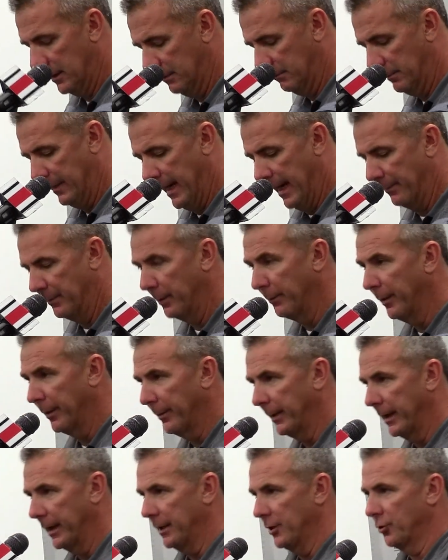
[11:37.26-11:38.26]

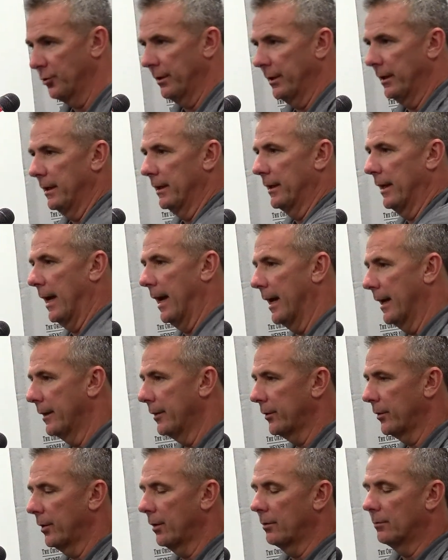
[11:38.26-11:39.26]
abdomen injury that he had,
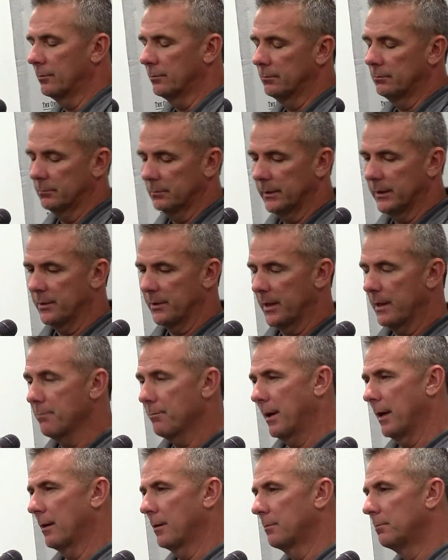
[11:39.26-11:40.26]
so he's getting
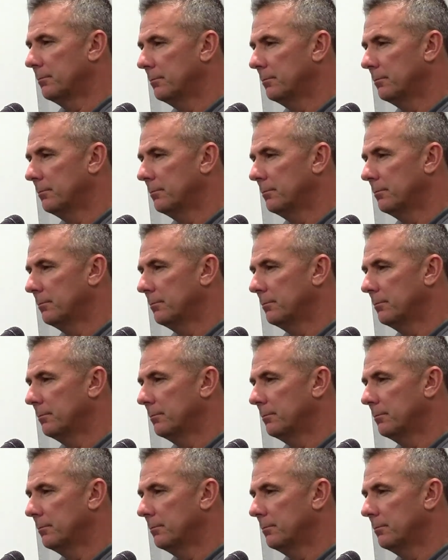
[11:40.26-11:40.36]
better.